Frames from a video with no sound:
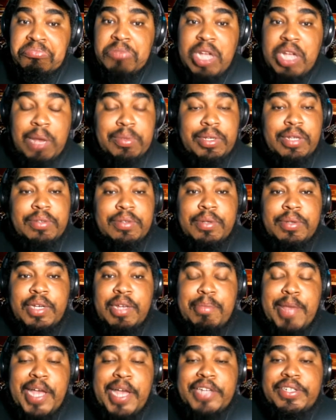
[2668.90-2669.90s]
I'm seeing some
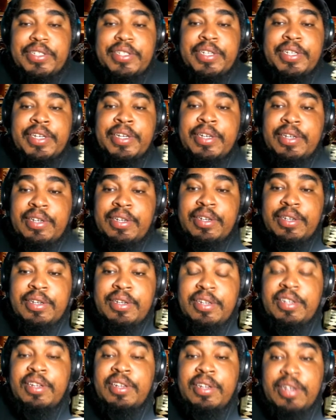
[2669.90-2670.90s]
good matches here.
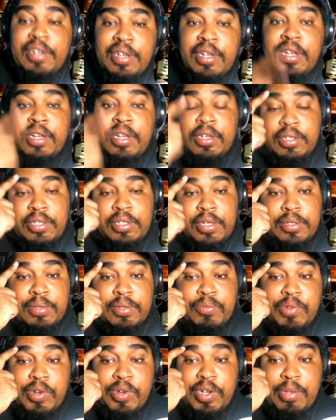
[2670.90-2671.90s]
I'm seeing
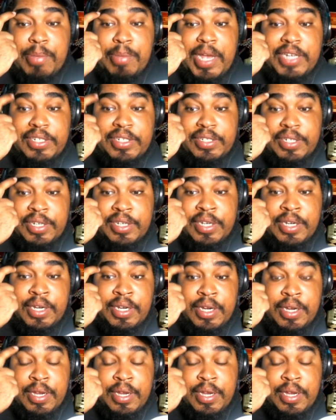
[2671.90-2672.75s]
some real good matches here.